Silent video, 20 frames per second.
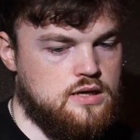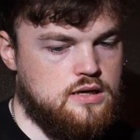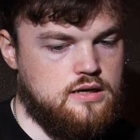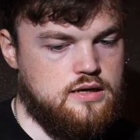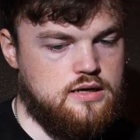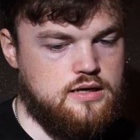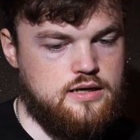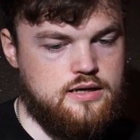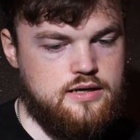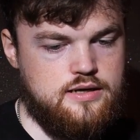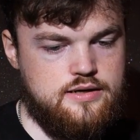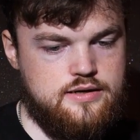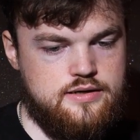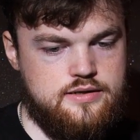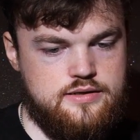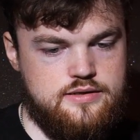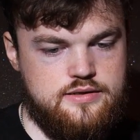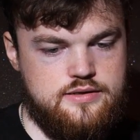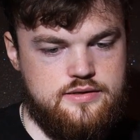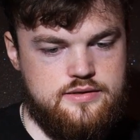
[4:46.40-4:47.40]

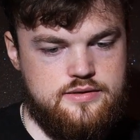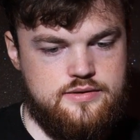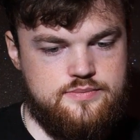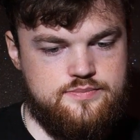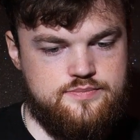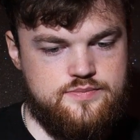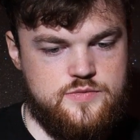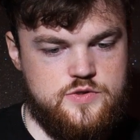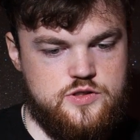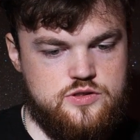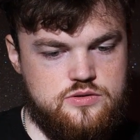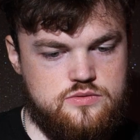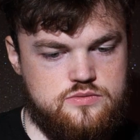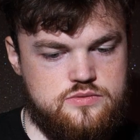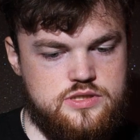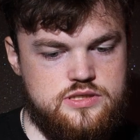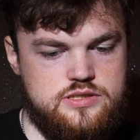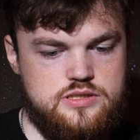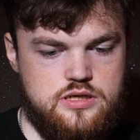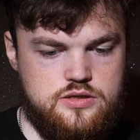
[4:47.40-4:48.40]
So
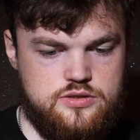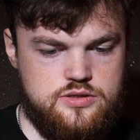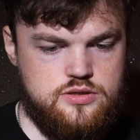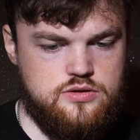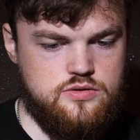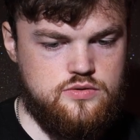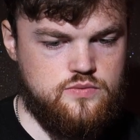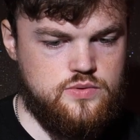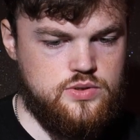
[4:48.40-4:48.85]
this article